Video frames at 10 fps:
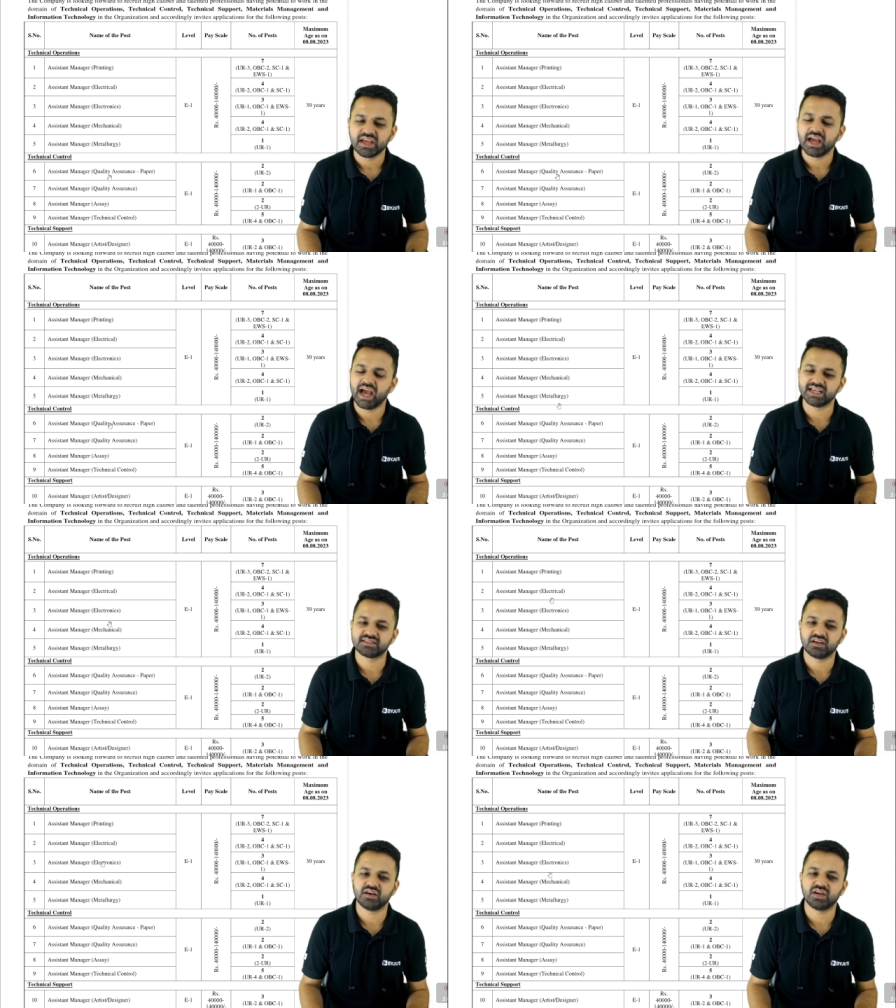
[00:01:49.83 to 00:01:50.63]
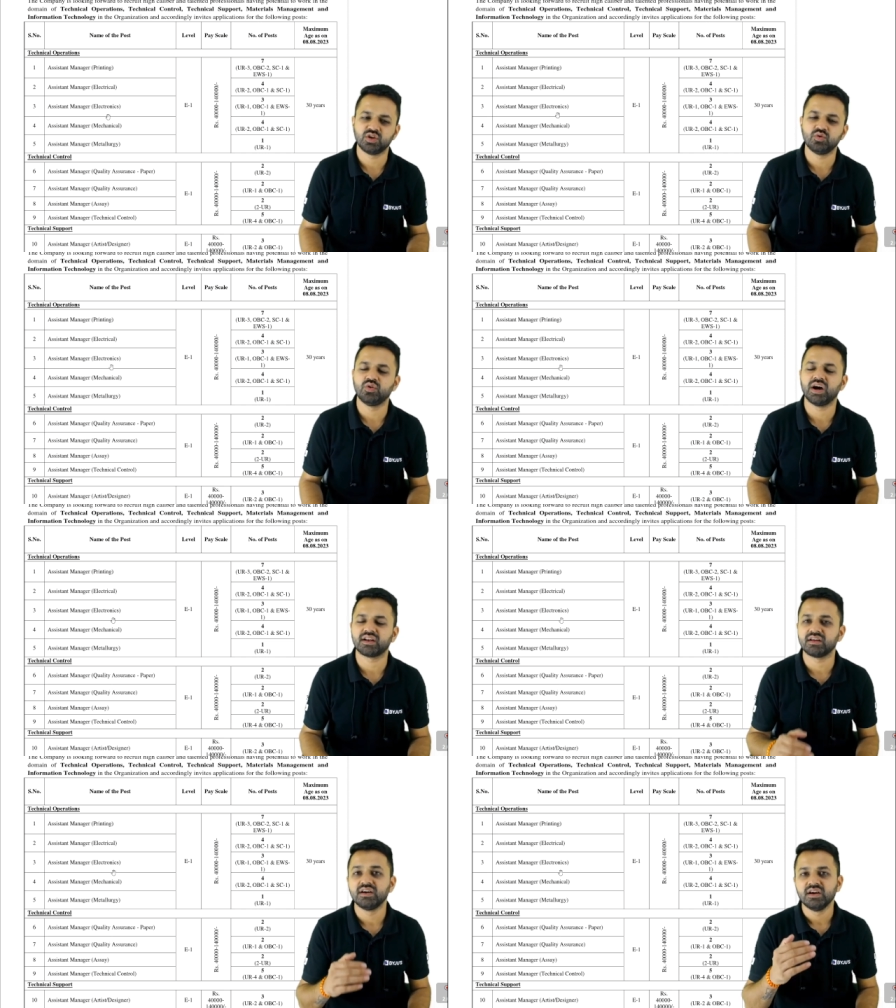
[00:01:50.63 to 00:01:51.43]
as uh, you
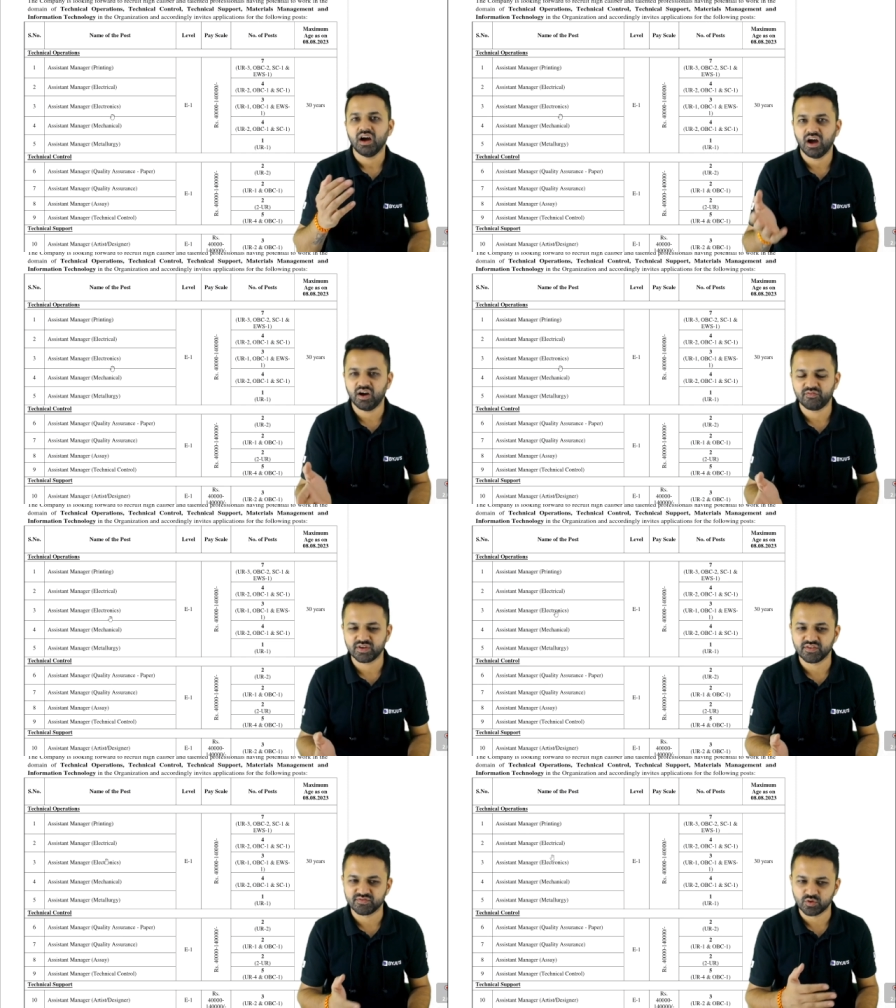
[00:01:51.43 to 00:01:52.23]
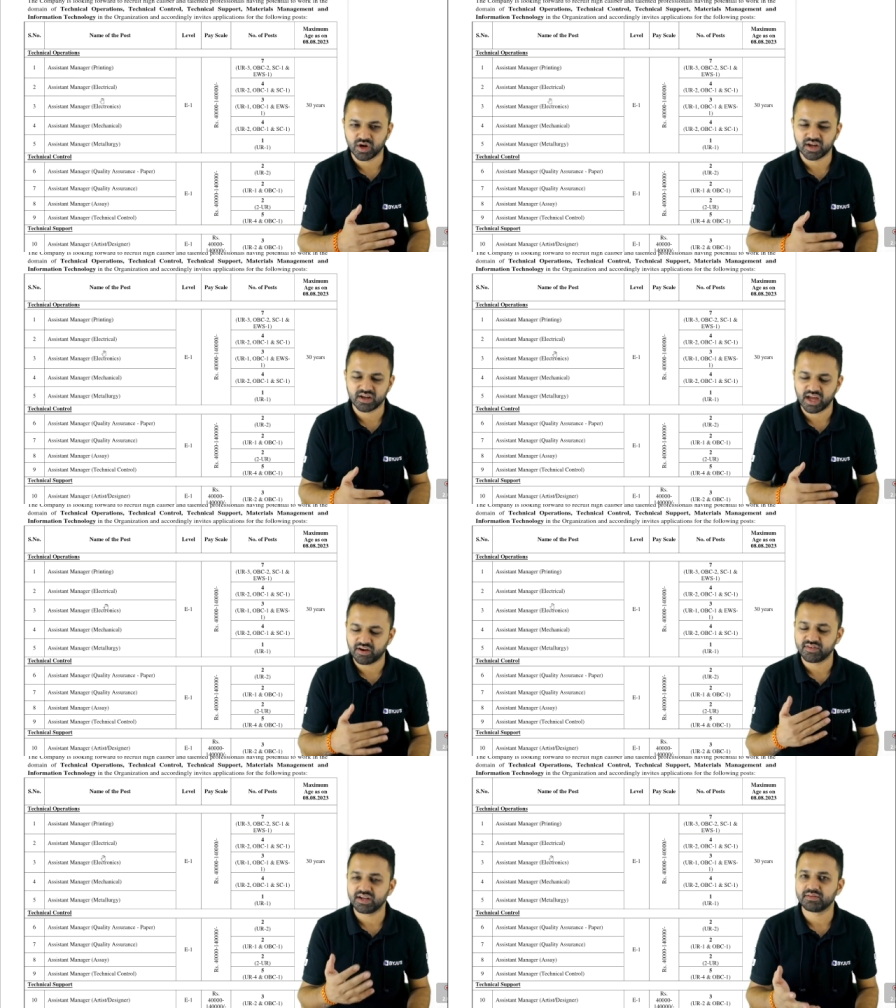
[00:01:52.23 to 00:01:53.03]
are uh, if you are,
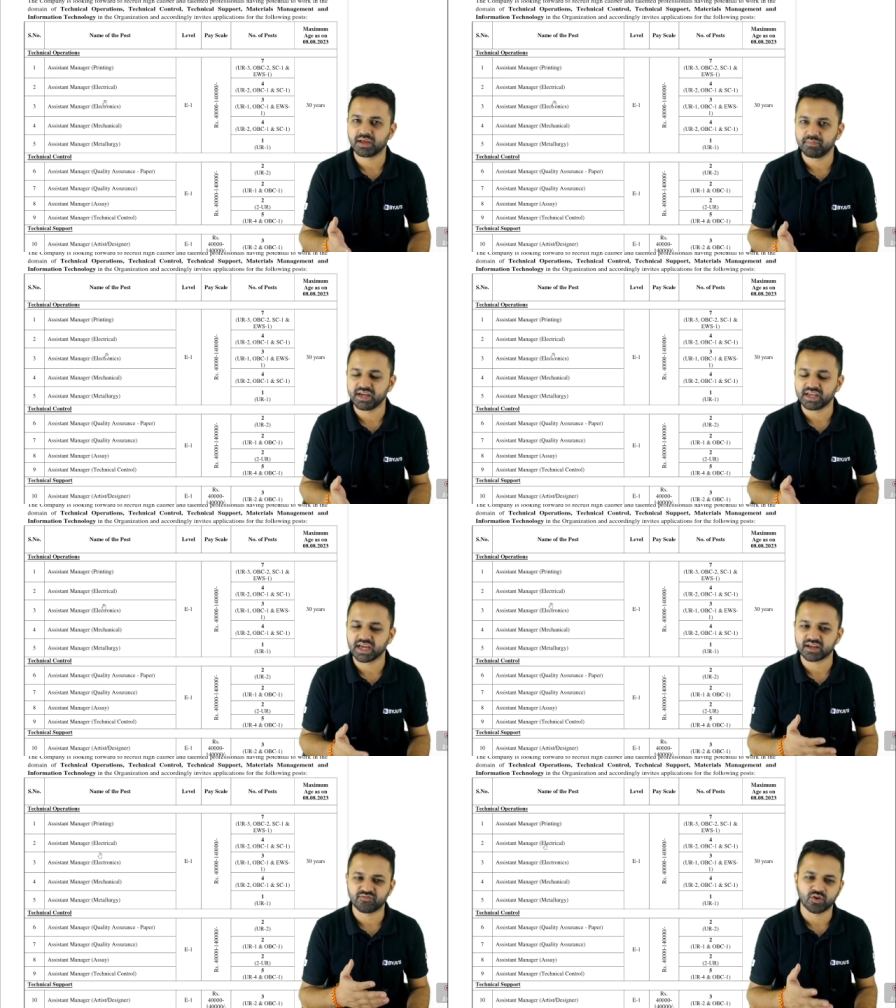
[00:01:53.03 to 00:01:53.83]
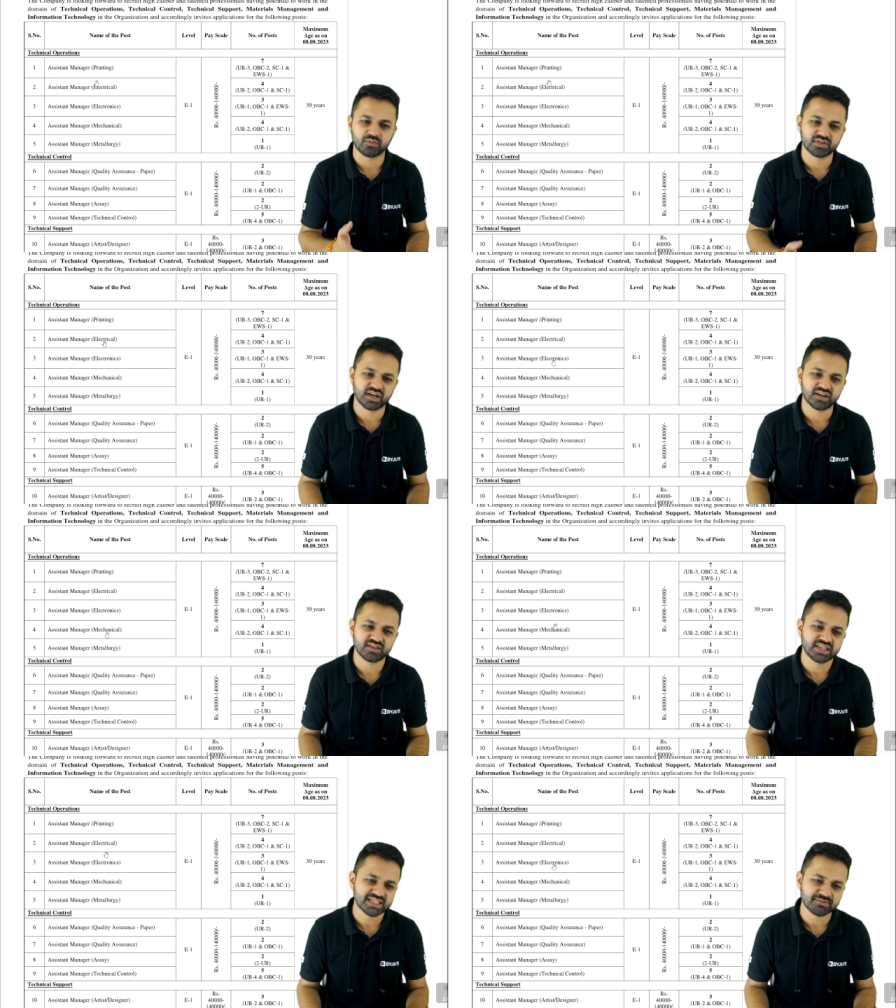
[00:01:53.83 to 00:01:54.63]
have done the btech from the,
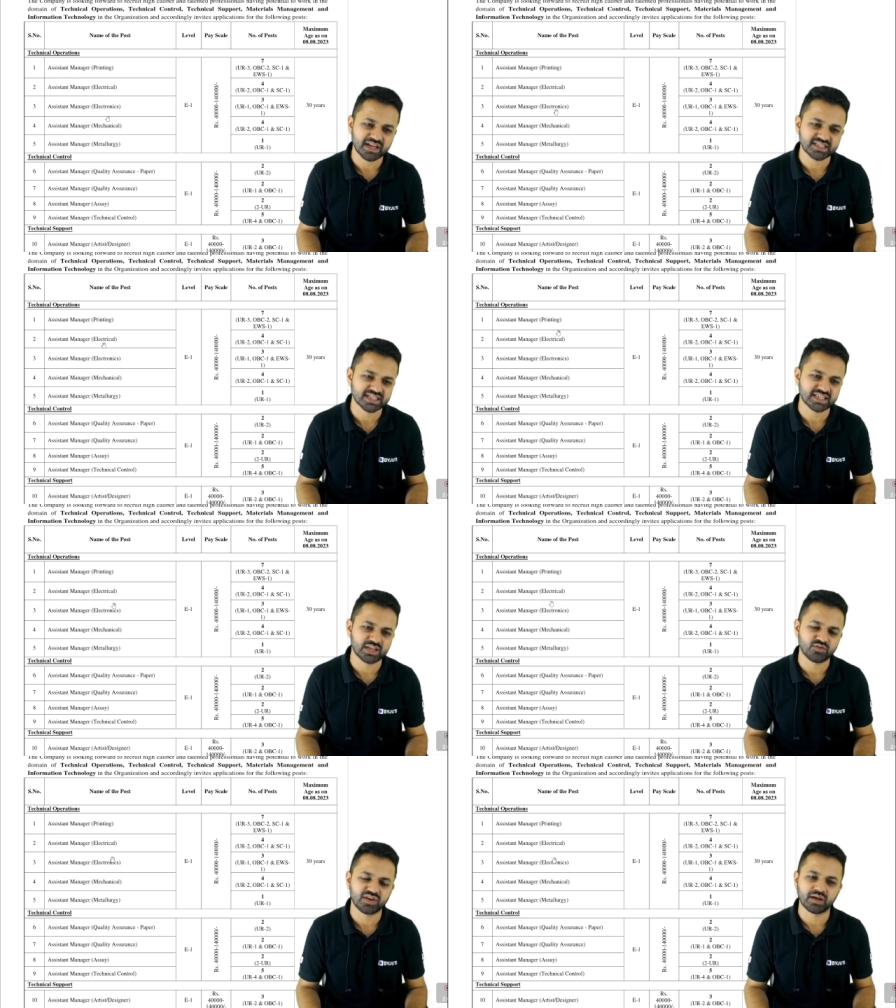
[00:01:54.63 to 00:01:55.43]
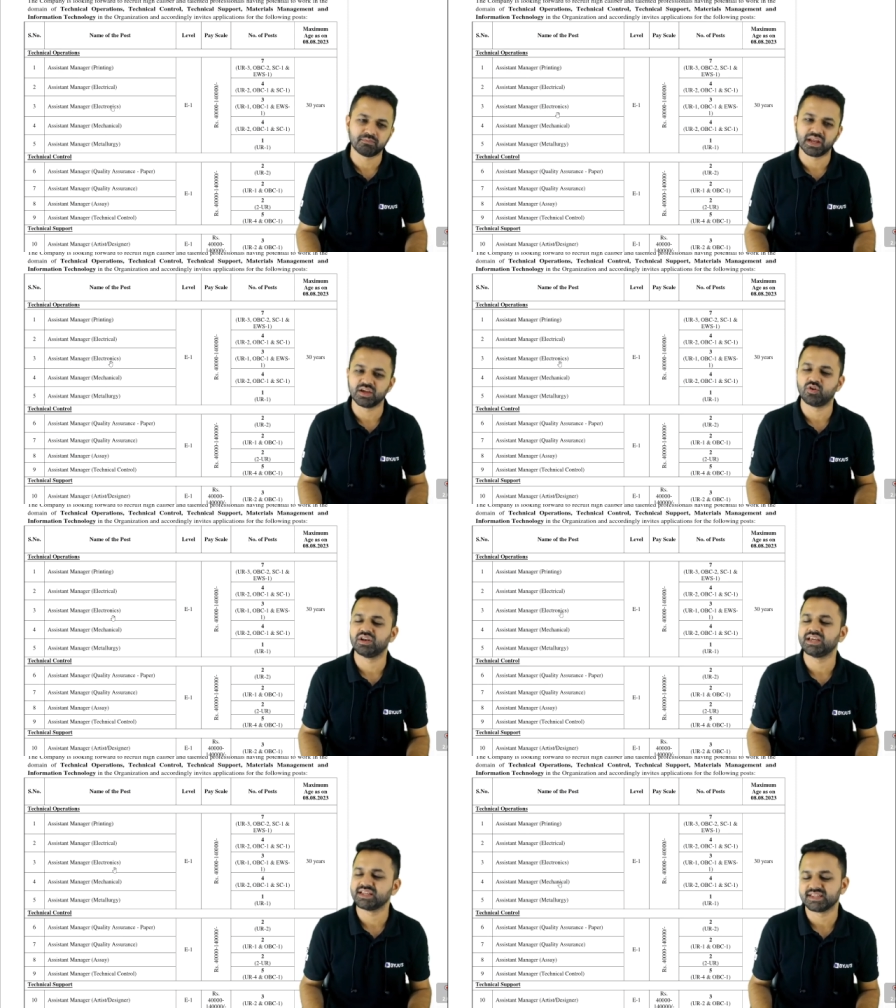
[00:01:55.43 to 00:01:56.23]
these branches then you will apply
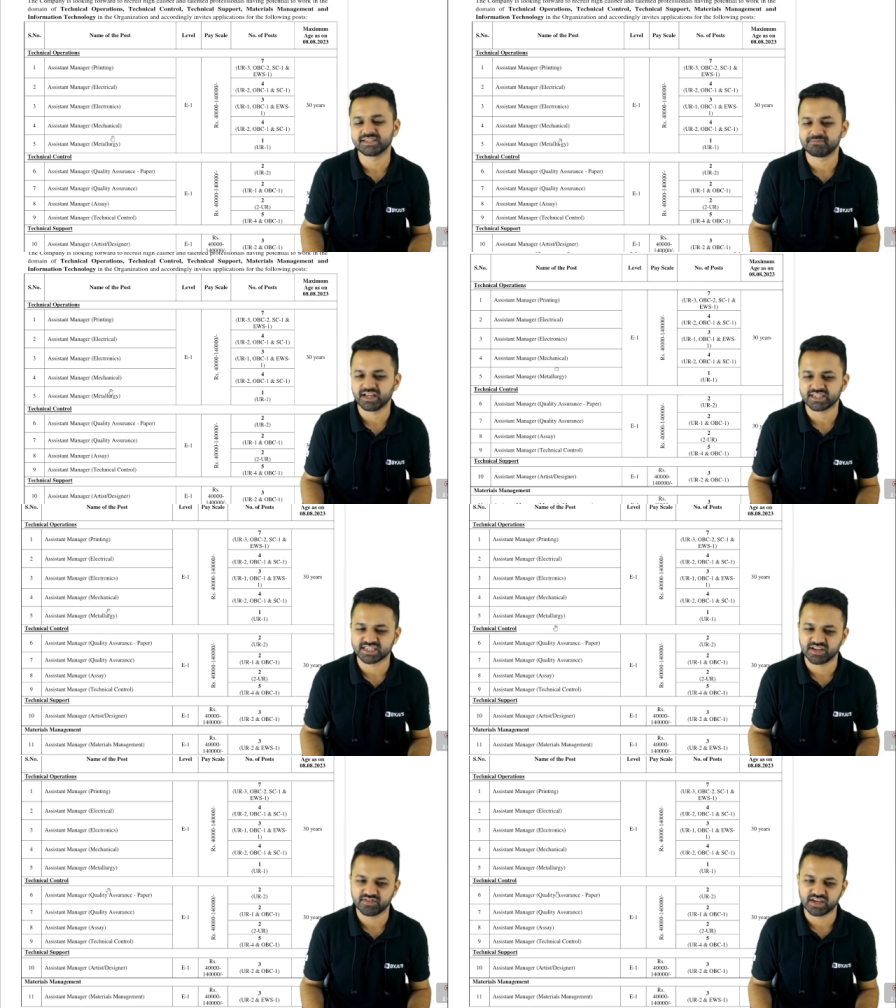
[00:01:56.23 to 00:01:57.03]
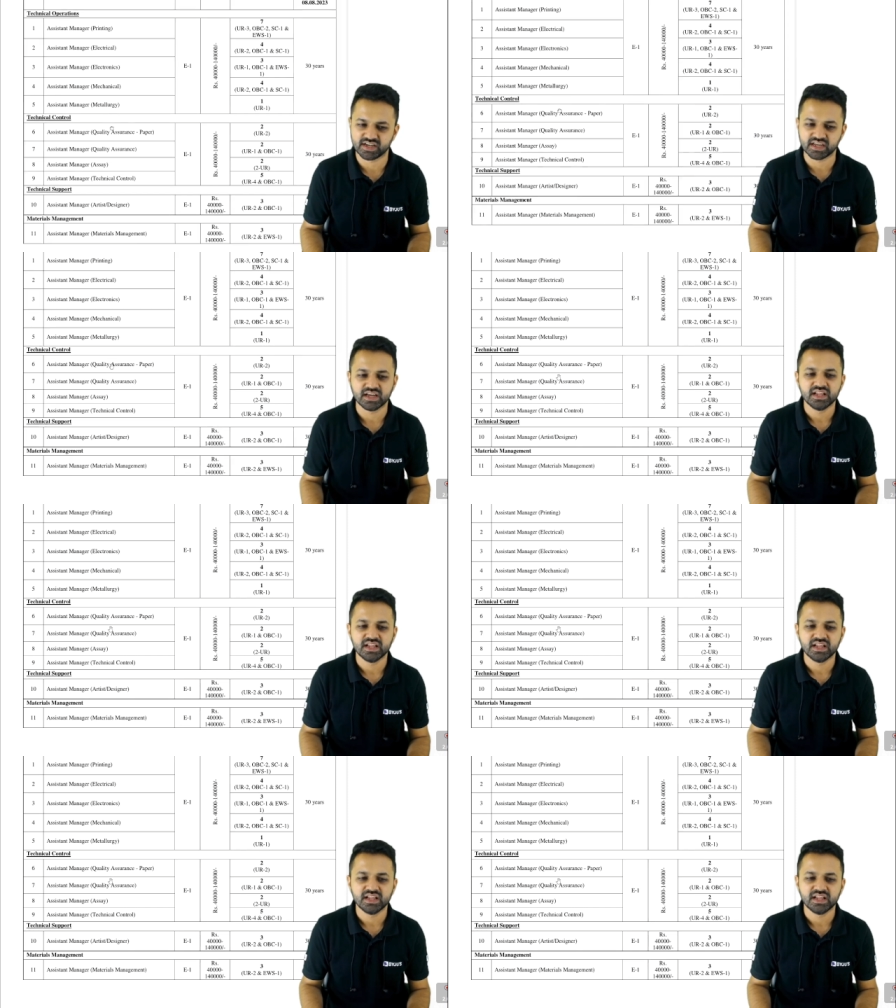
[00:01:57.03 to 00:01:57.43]
only in these branches definitely